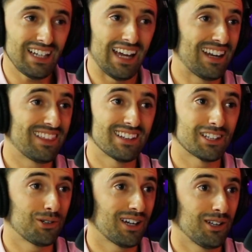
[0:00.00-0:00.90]
Anything
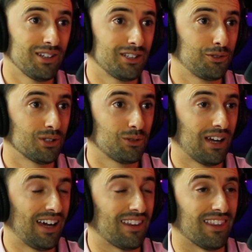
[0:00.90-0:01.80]
that you want to
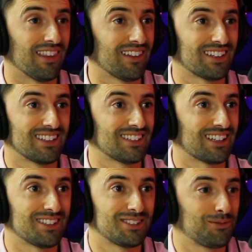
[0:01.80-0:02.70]
add?
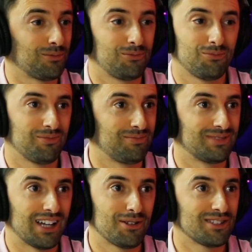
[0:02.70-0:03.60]
Because
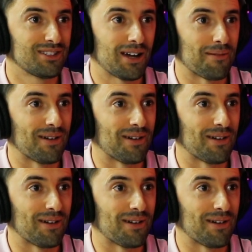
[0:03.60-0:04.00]
now is the time.